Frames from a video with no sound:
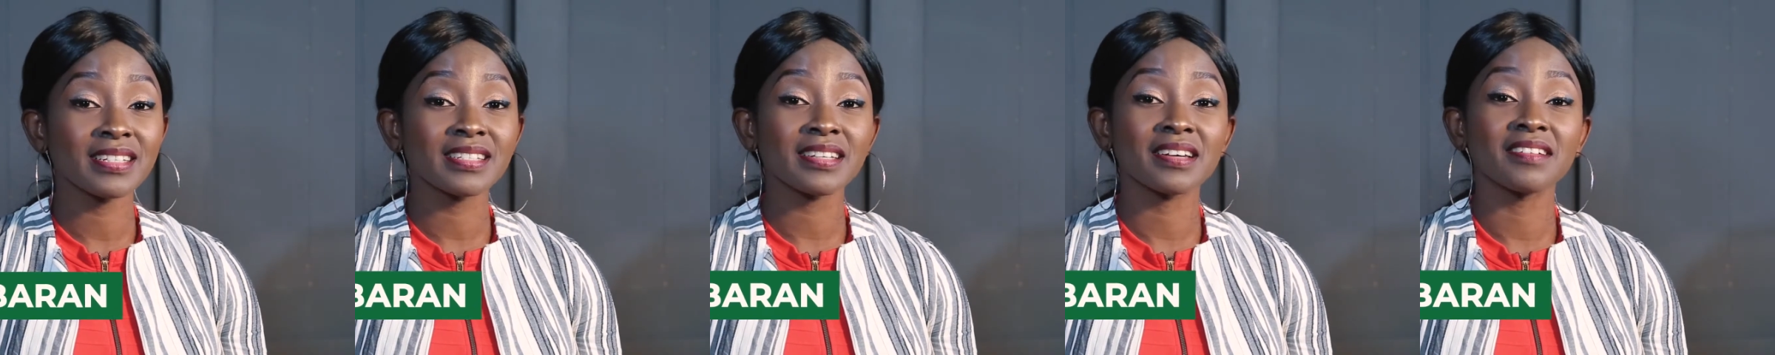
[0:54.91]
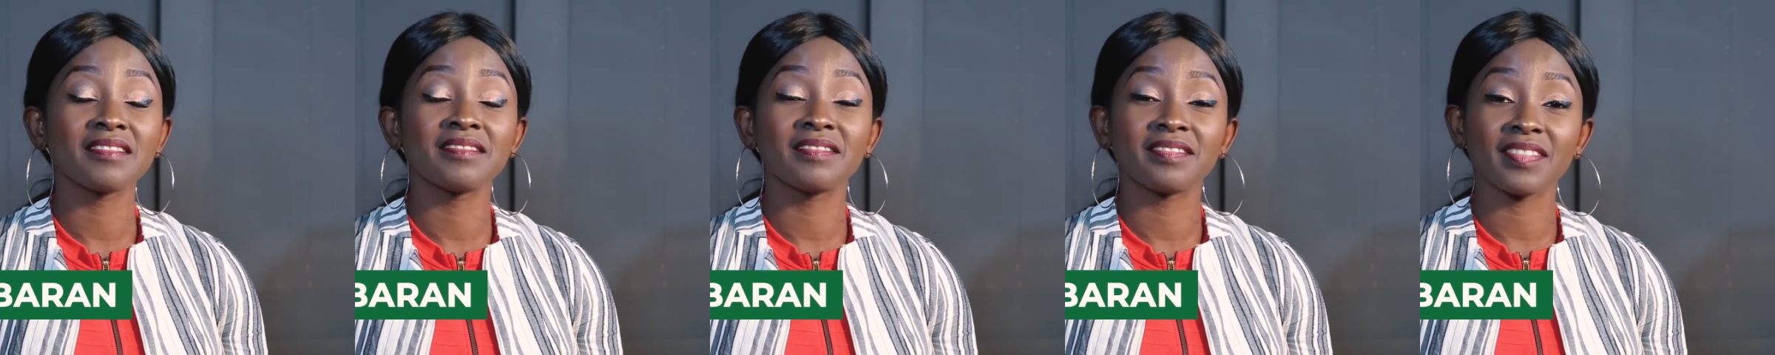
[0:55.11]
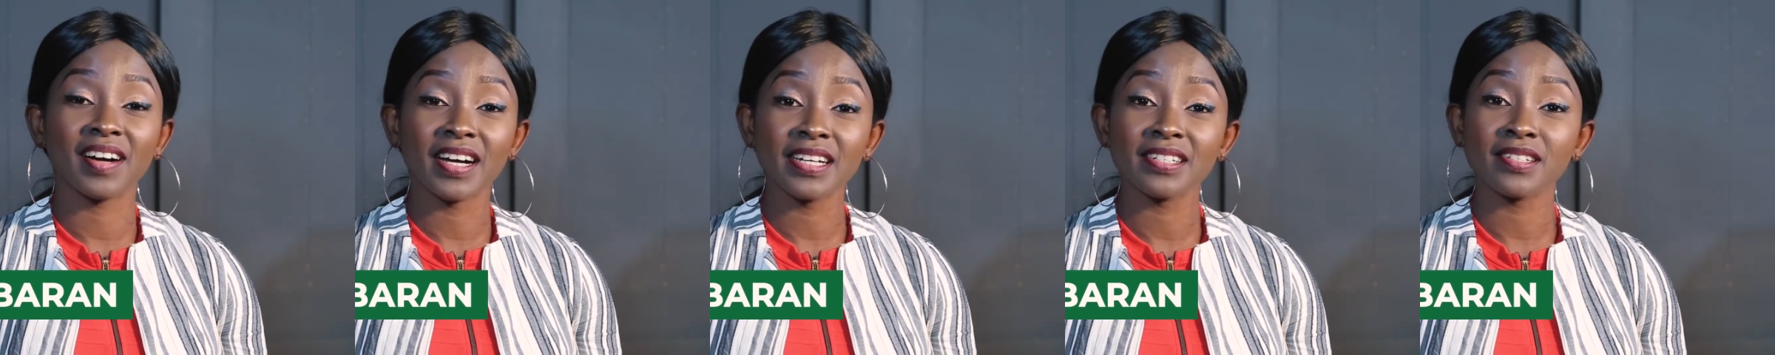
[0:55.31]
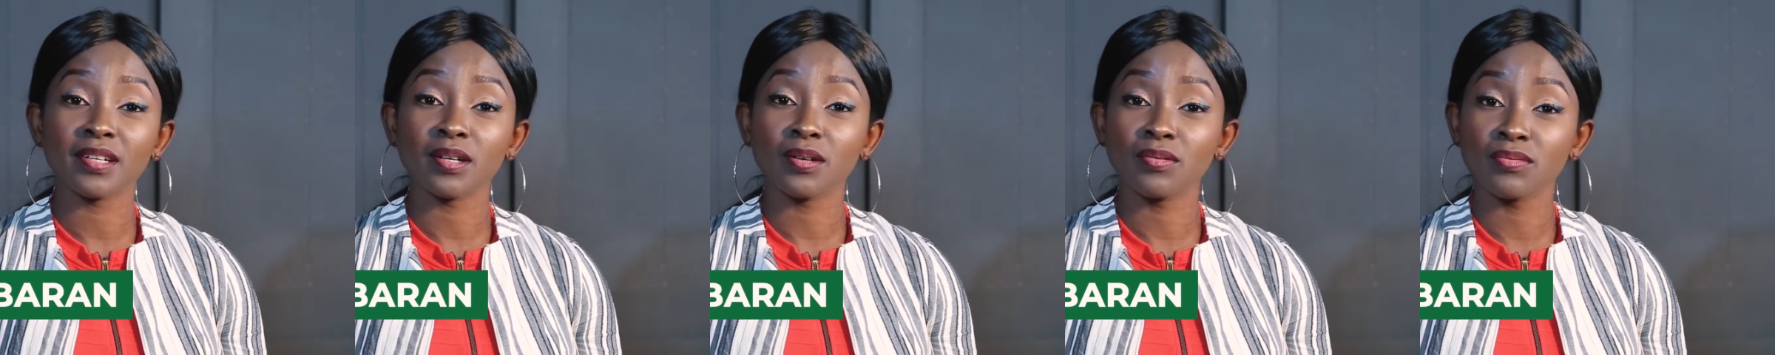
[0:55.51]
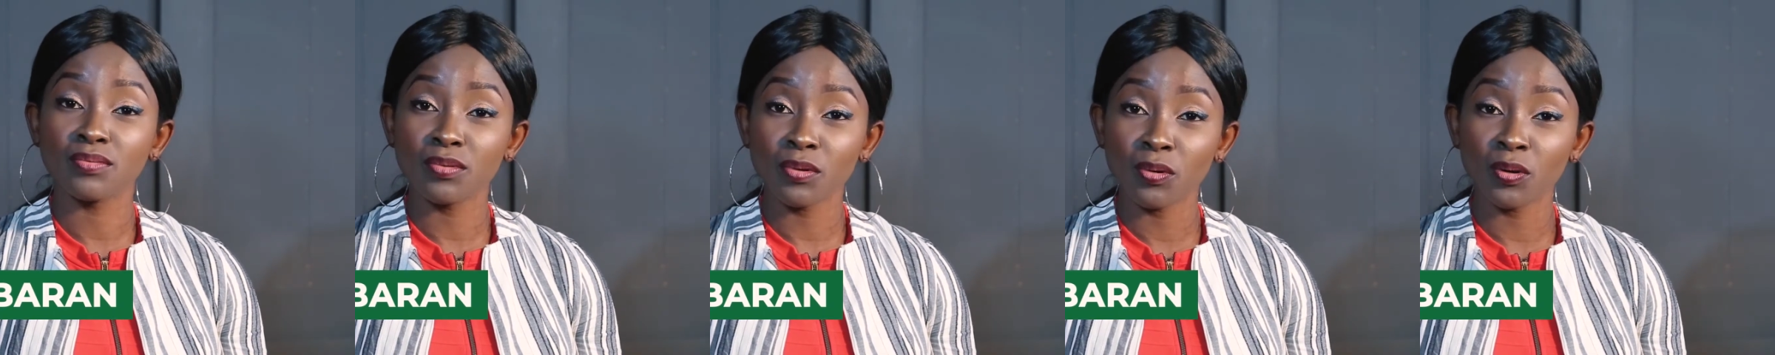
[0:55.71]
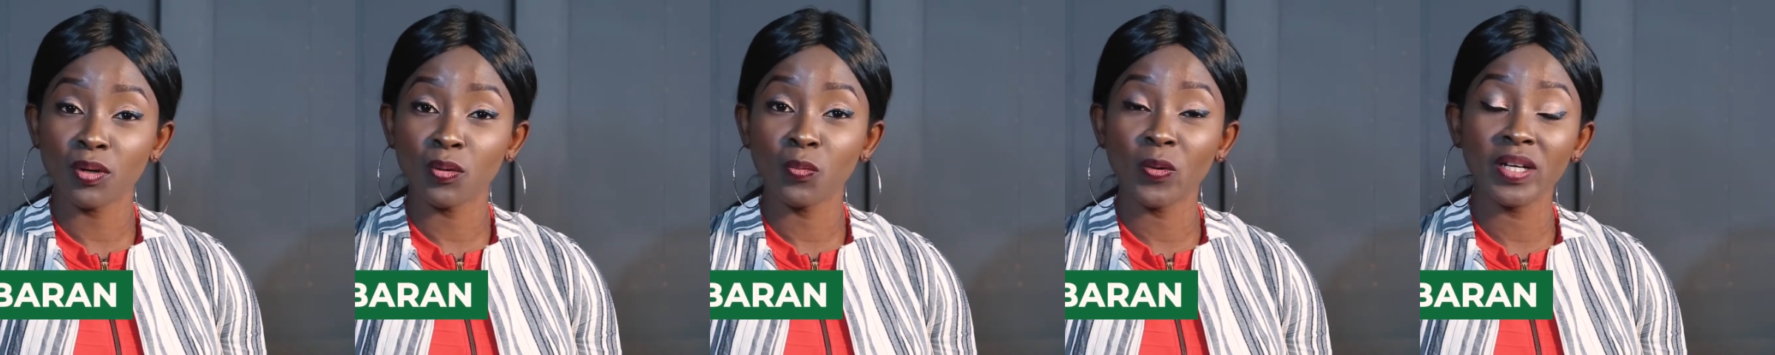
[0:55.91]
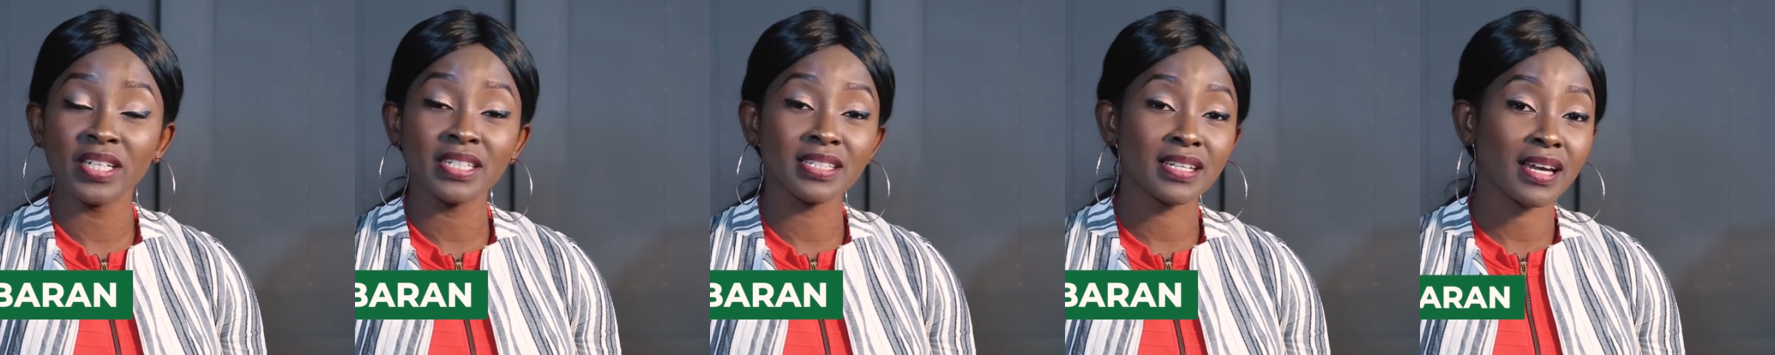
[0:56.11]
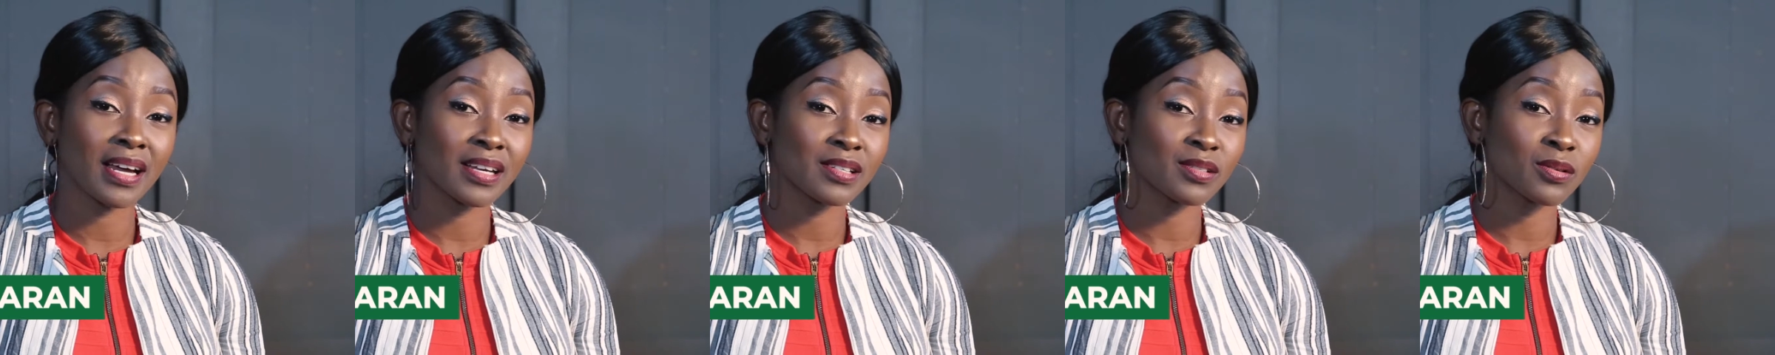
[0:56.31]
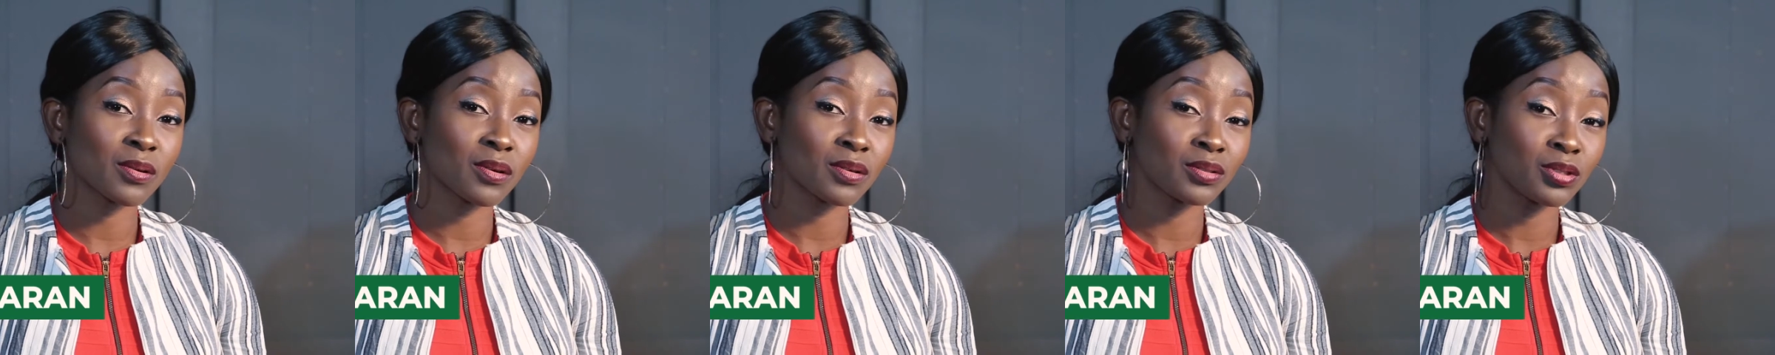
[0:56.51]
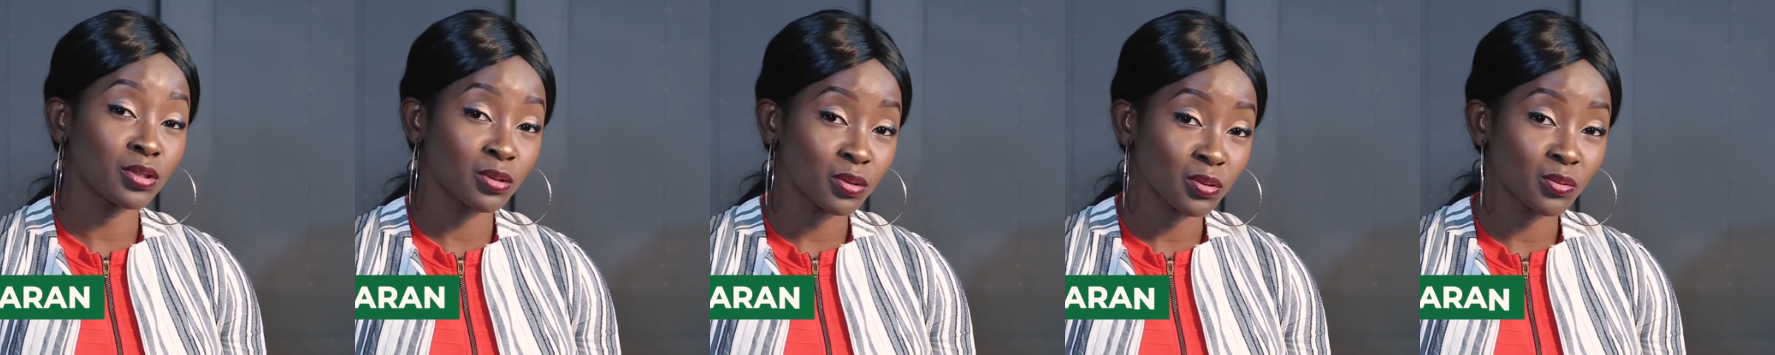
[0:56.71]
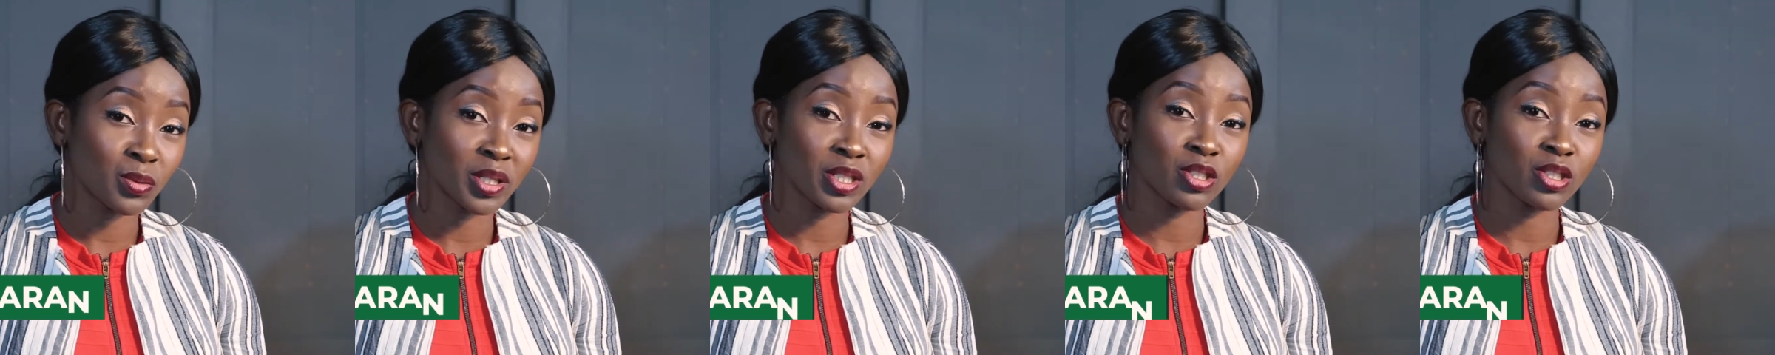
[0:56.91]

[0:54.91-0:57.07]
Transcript: plays a vital role when it has to